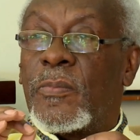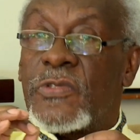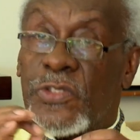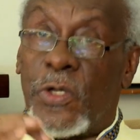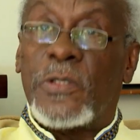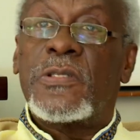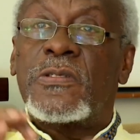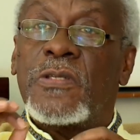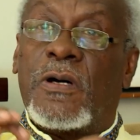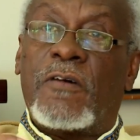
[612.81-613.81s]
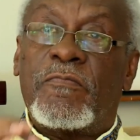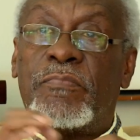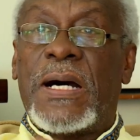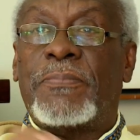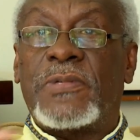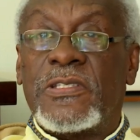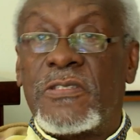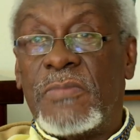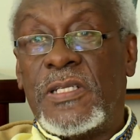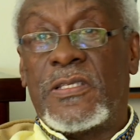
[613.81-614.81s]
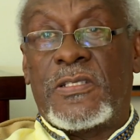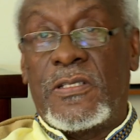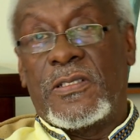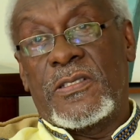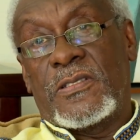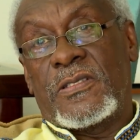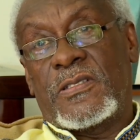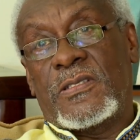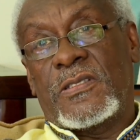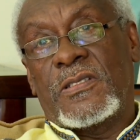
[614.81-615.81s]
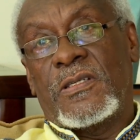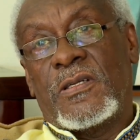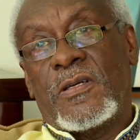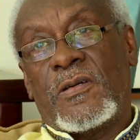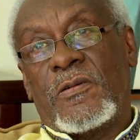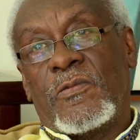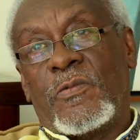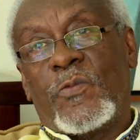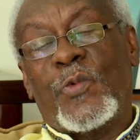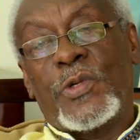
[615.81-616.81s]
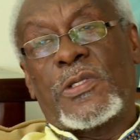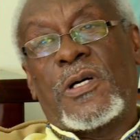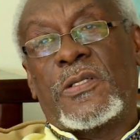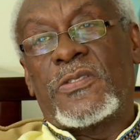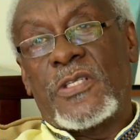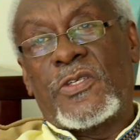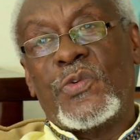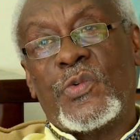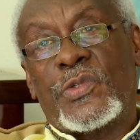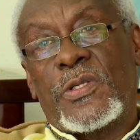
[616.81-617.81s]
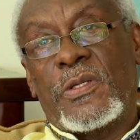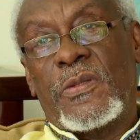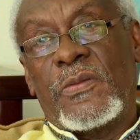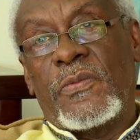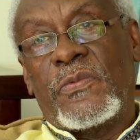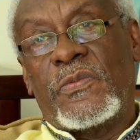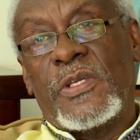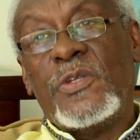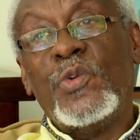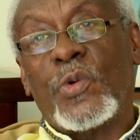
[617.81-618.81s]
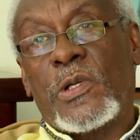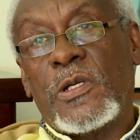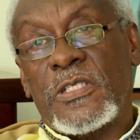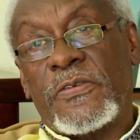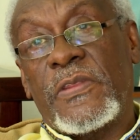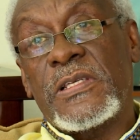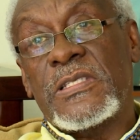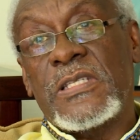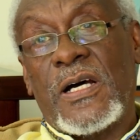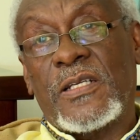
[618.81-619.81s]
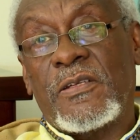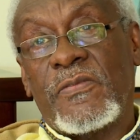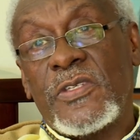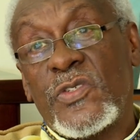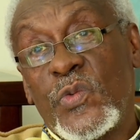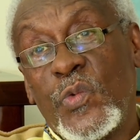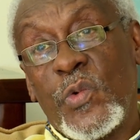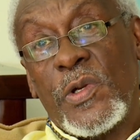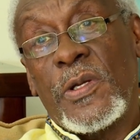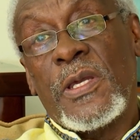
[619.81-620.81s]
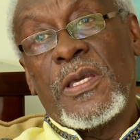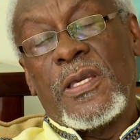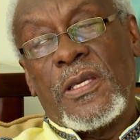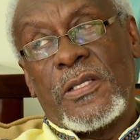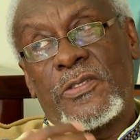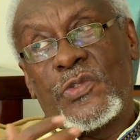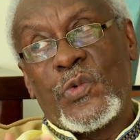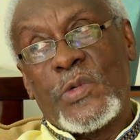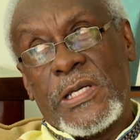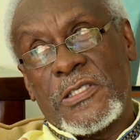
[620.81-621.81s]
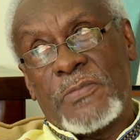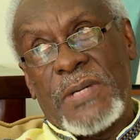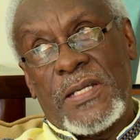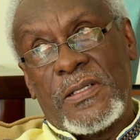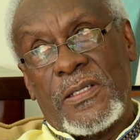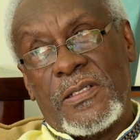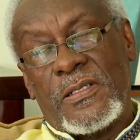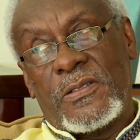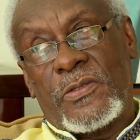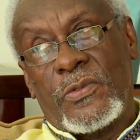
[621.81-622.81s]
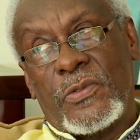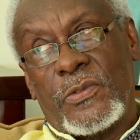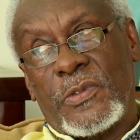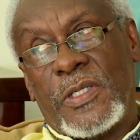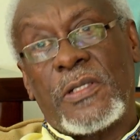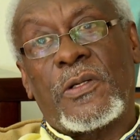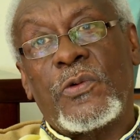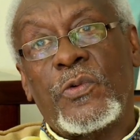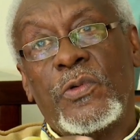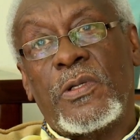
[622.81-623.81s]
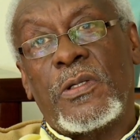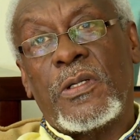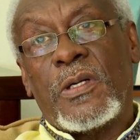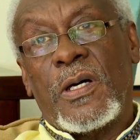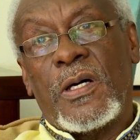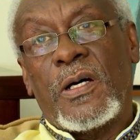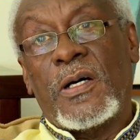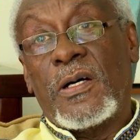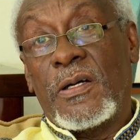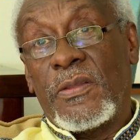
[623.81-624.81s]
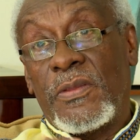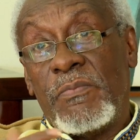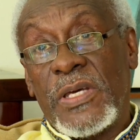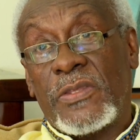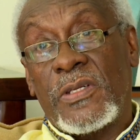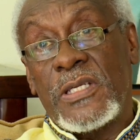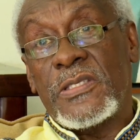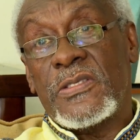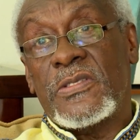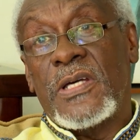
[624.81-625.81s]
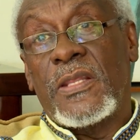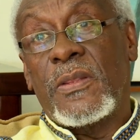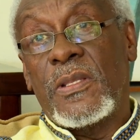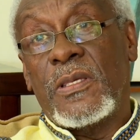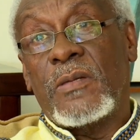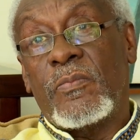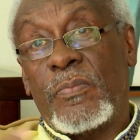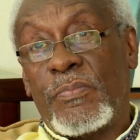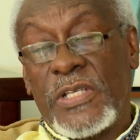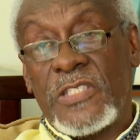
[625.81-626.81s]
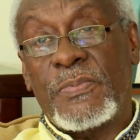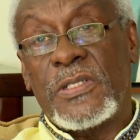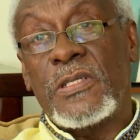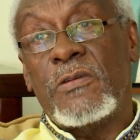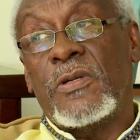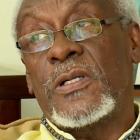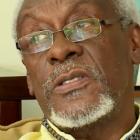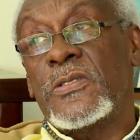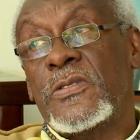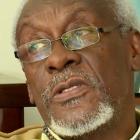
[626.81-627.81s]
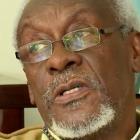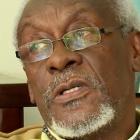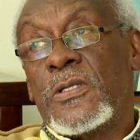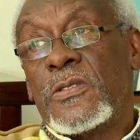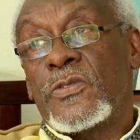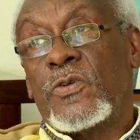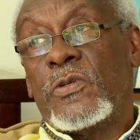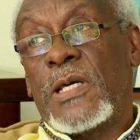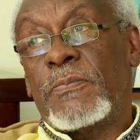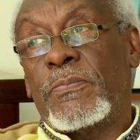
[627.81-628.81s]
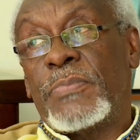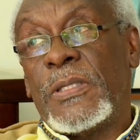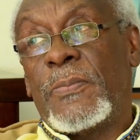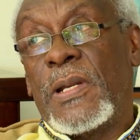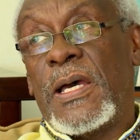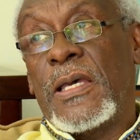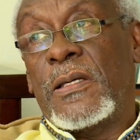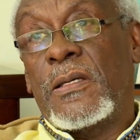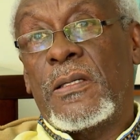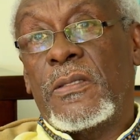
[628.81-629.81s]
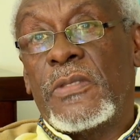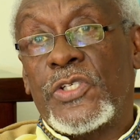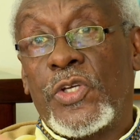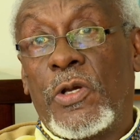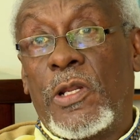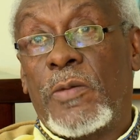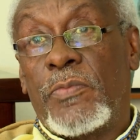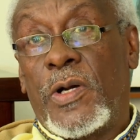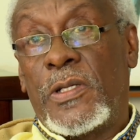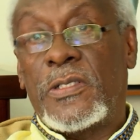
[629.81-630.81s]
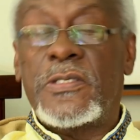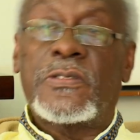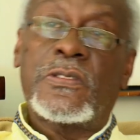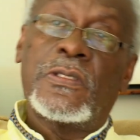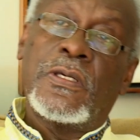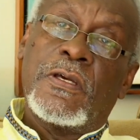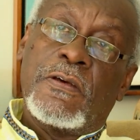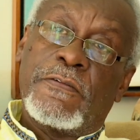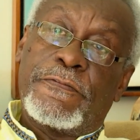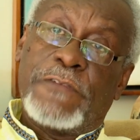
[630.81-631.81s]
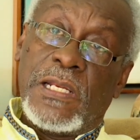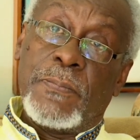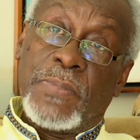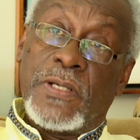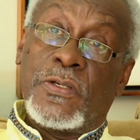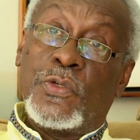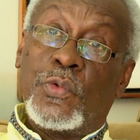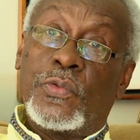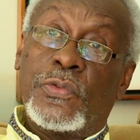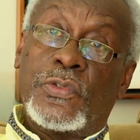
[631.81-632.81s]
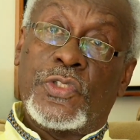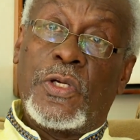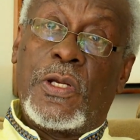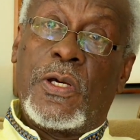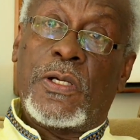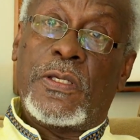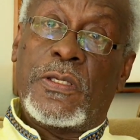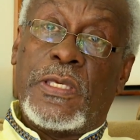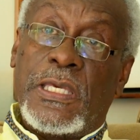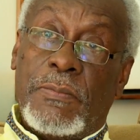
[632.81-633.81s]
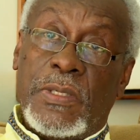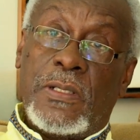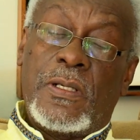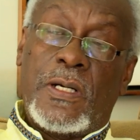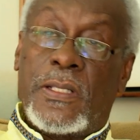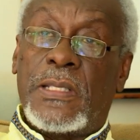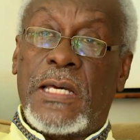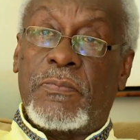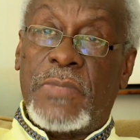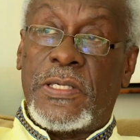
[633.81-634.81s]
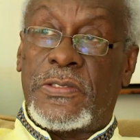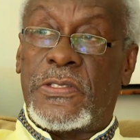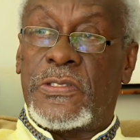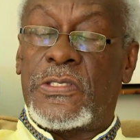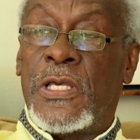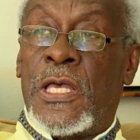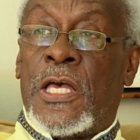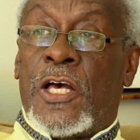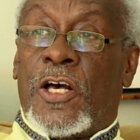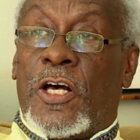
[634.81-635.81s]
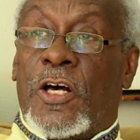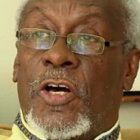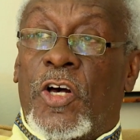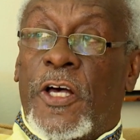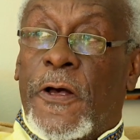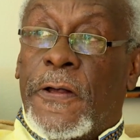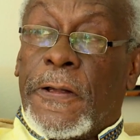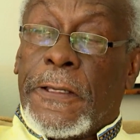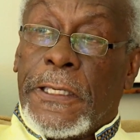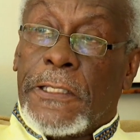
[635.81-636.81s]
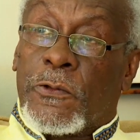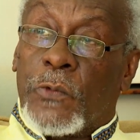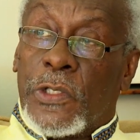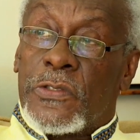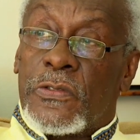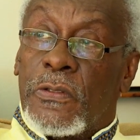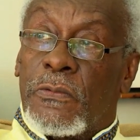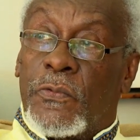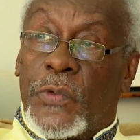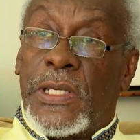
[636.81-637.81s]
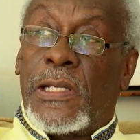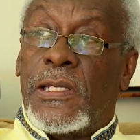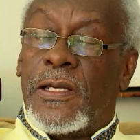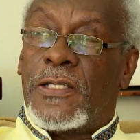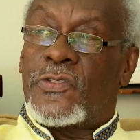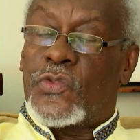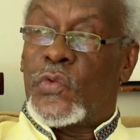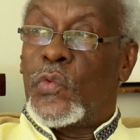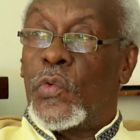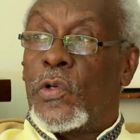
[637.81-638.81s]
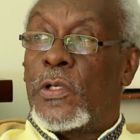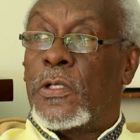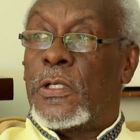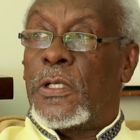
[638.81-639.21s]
sons of Baptist ministers would constitute the nucleus for the start of the school. It soon expanded to include the Methodists and the Presbyterians, so that people like the Sherlock brothers, Philip and Hugh Sherlock, came in on that basis. It was really a school